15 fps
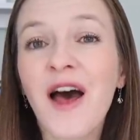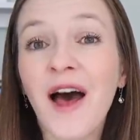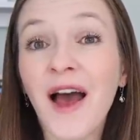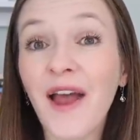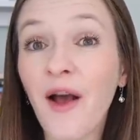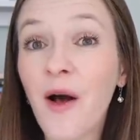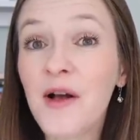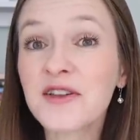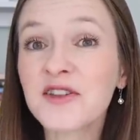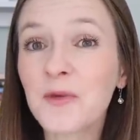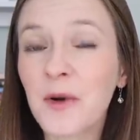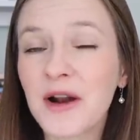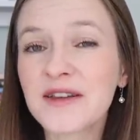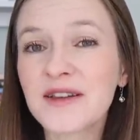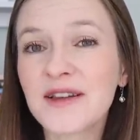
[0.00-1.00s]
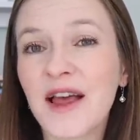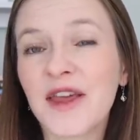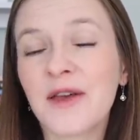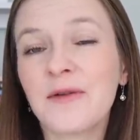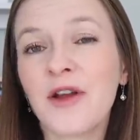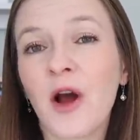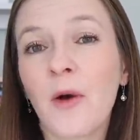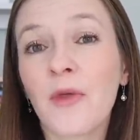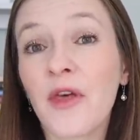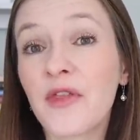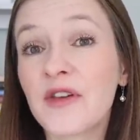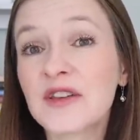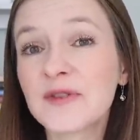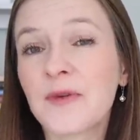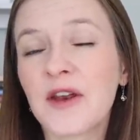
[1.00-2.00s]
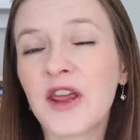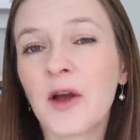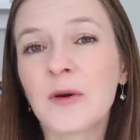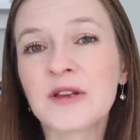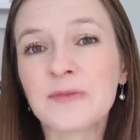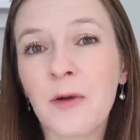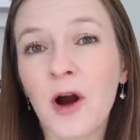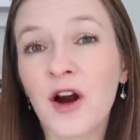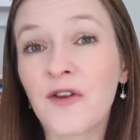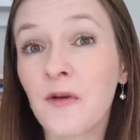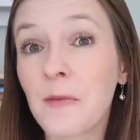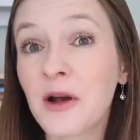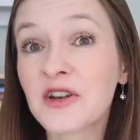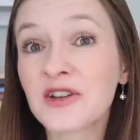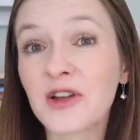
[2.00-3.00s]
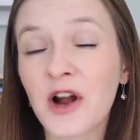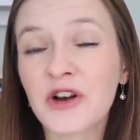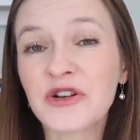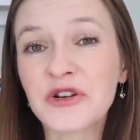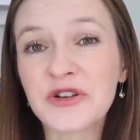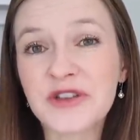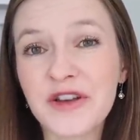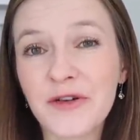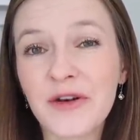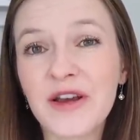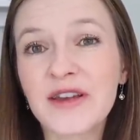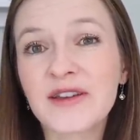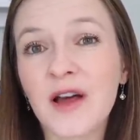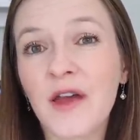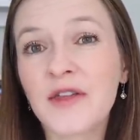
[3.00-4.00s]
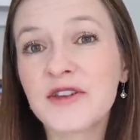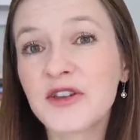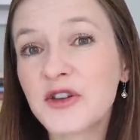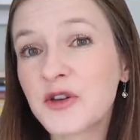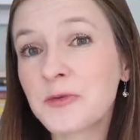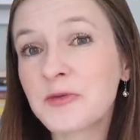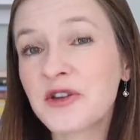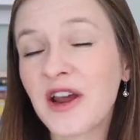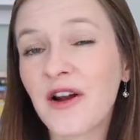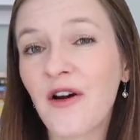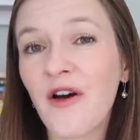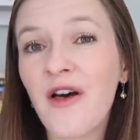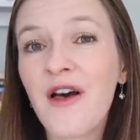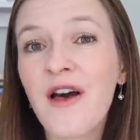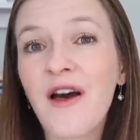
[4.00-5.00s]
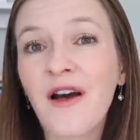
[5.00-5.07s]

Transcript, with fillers: I also wanted to let you know that this video is part of a much larger series on this YouTube channel